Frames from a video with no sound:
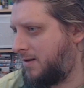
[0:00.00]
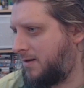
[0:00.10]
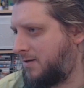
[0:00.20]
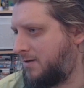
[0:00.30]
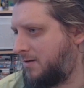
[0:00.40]

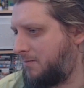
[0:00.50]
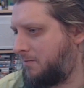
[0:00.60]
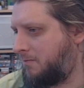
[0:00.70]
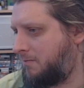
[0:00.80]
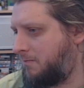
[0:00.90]
So,
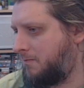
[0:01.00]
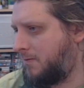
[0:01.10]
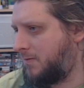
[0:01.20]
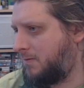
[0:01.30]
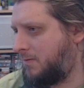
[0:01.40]

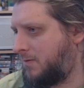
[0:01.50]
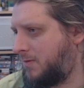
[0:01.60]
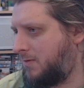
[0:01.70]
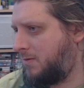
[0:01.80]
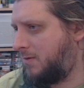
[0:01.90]

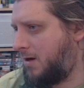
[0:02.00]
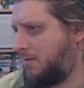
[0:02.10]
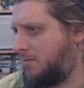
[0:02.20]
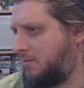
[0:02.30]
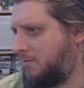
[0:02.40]

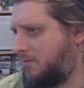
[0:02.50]
don't